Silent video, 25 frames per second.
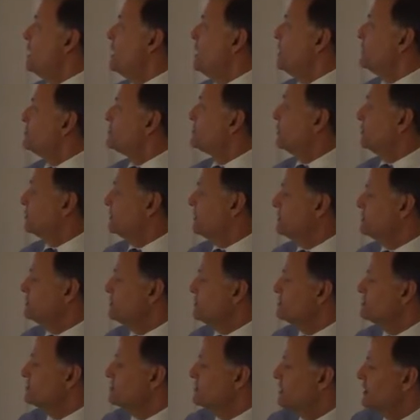So this
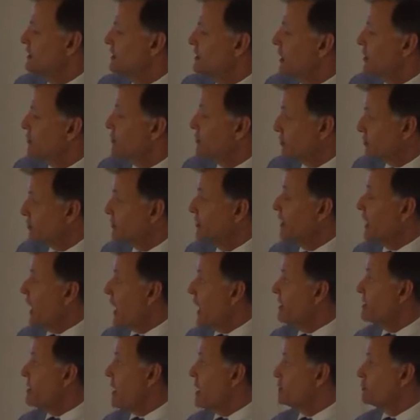is the
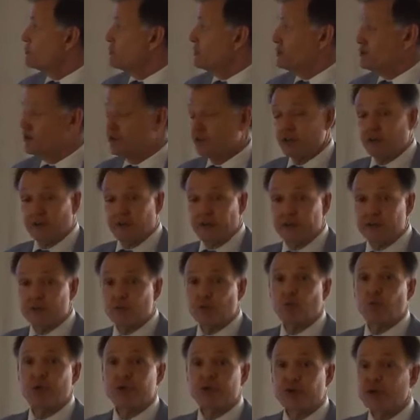3800 series,
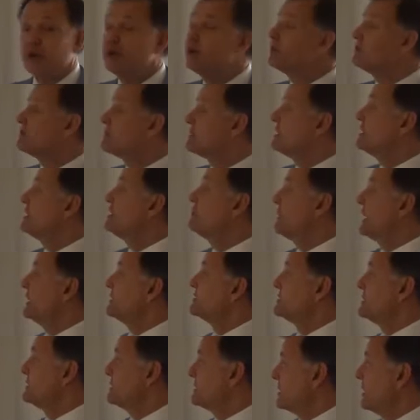which is the
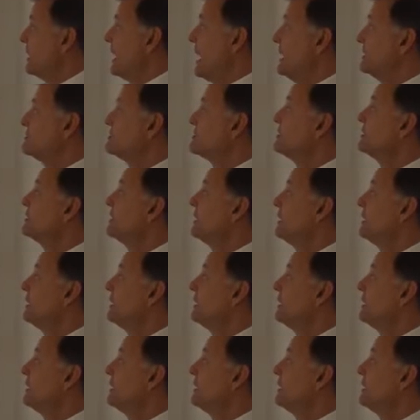best in class.